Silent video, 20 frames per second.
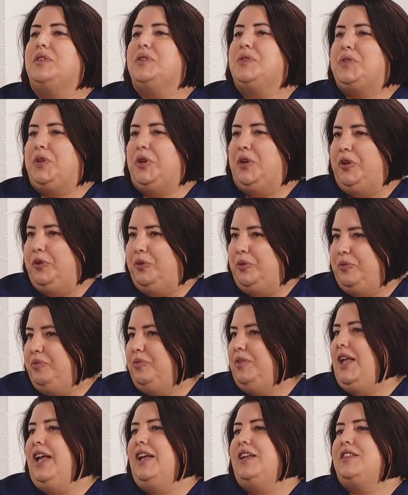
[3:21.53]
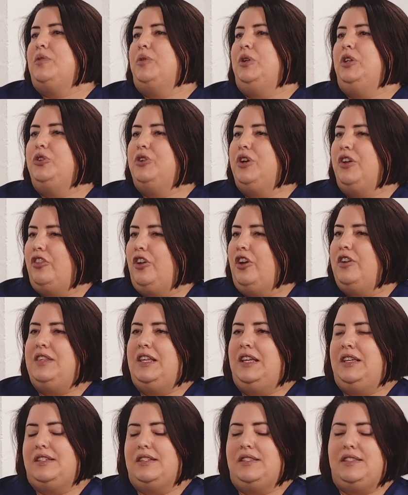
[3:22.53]
So yeah, so we look at those
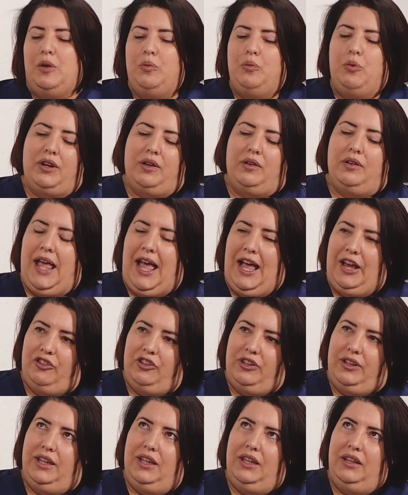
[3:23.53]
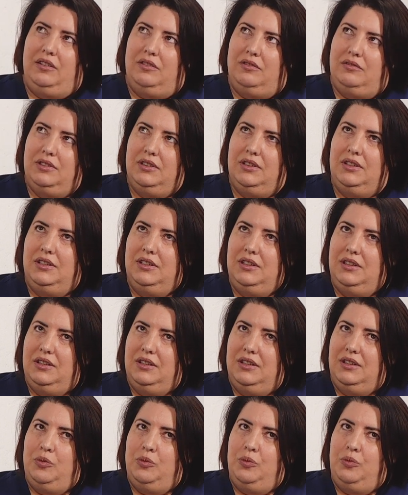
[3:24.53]
things to see what it actually,
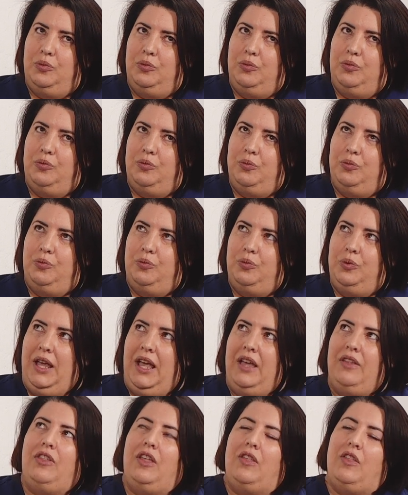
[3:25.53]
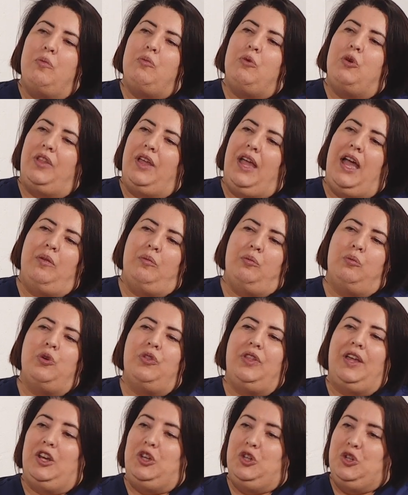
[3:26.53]
they're more the
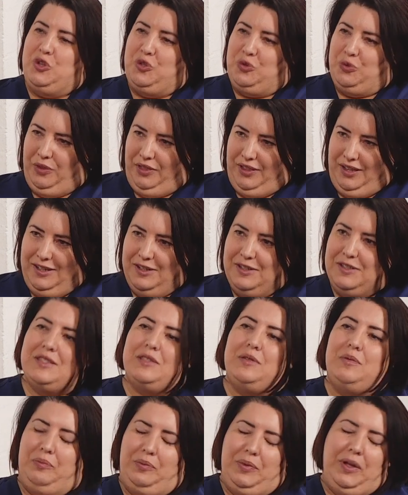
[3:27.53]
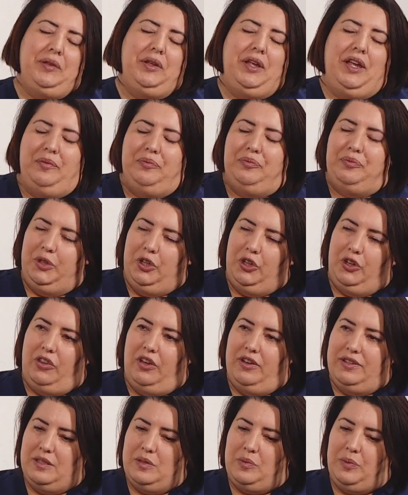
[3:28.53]
unusual things, but yeah, we look at
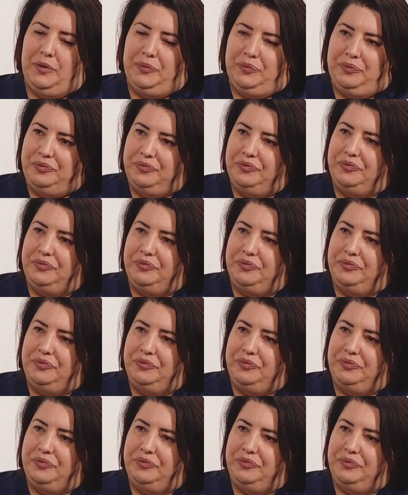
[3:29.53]
those as well.